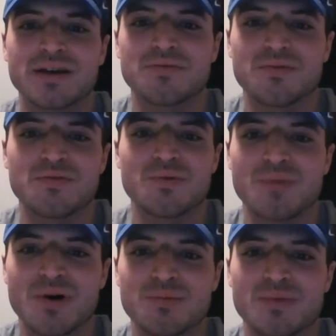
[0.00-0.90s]
of a
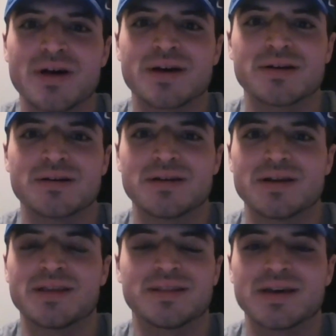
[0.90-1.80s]
football player."
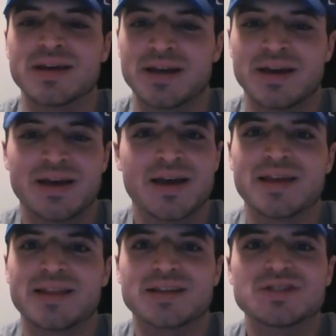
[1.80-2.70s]
And like,
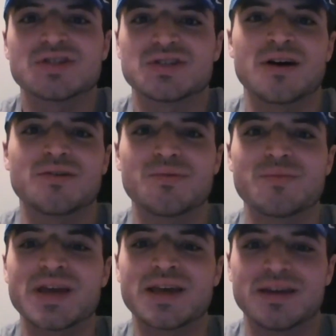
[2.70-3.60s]
that just stuck with
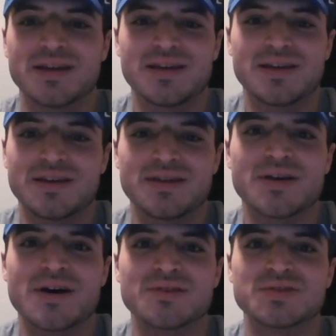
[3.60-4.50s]
me, you
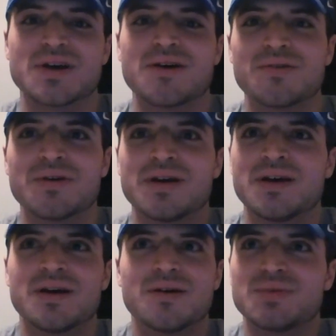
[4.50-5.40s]
know. So
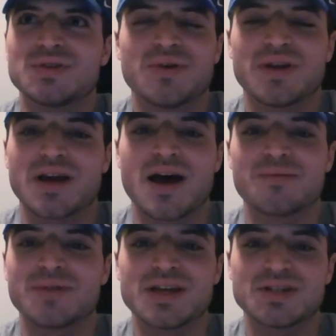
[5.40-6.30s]
between a
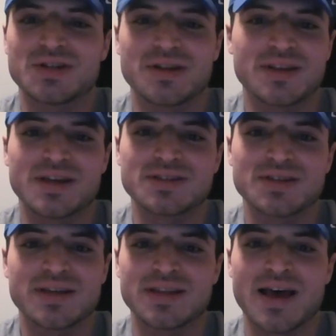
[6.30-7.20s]
combination of things
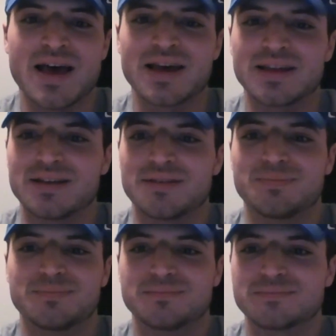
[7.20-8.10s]
like that,
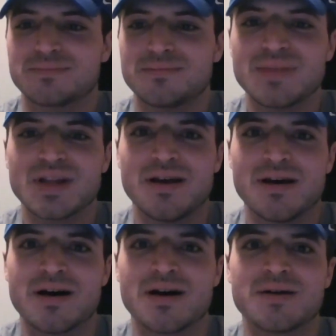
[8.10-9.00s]

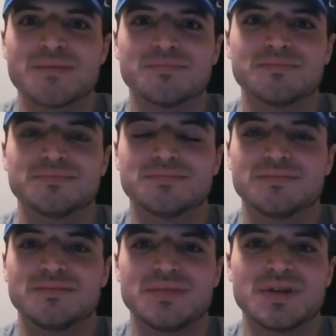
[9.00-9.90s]

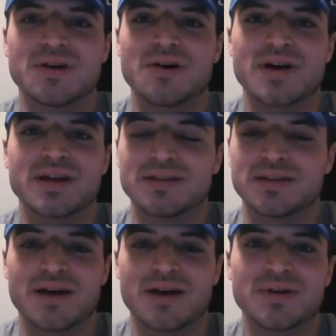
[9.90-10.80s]
you know,
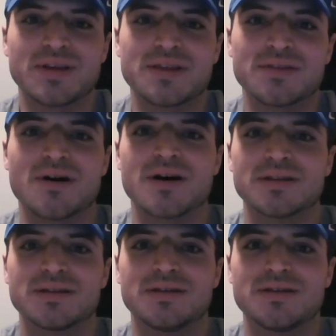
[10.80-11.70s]
I really
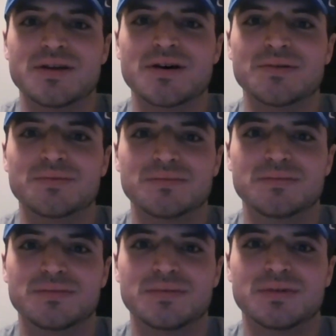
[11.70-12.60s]
thought, you know,
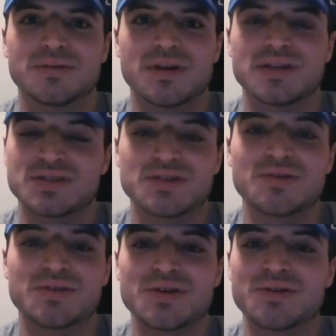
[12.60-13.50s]
and
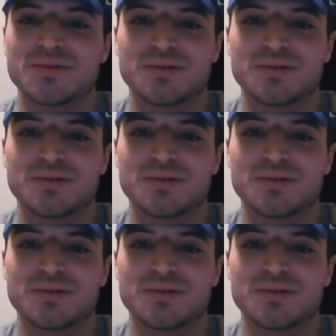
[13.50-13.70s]
still do,